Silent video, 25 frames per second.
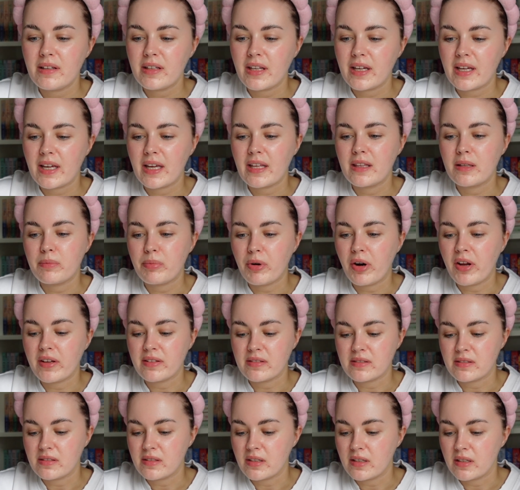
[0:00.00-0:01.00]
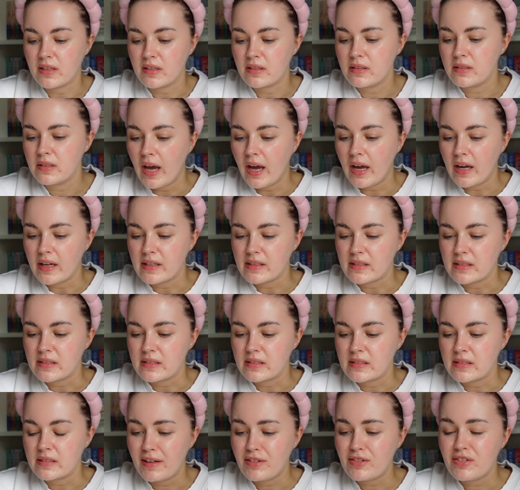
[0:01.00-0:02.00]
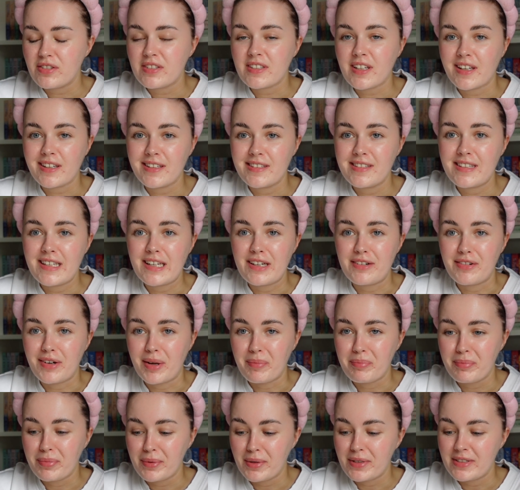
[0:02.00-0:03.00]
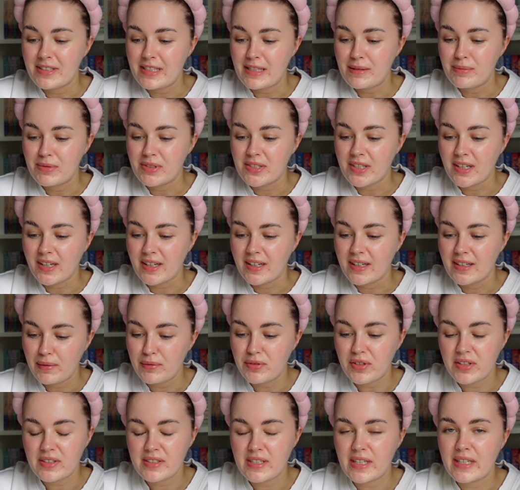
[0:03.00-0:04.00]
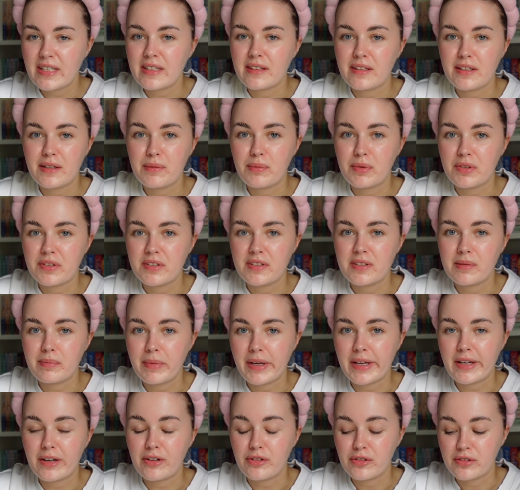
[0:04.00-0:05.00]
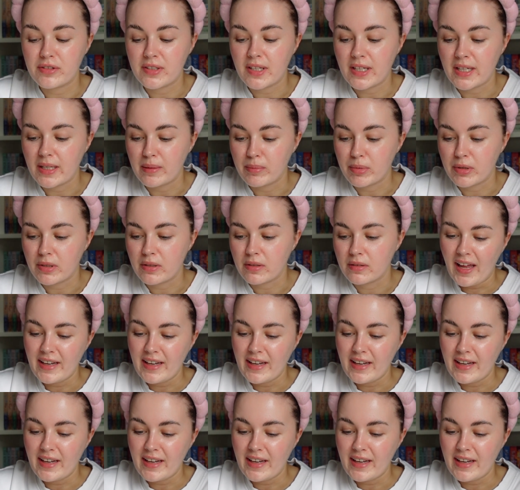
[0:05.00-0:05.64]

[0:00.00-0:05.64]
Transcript: like, in the present day. And I just started tearing up because he was like saying that he wanted to make her a table,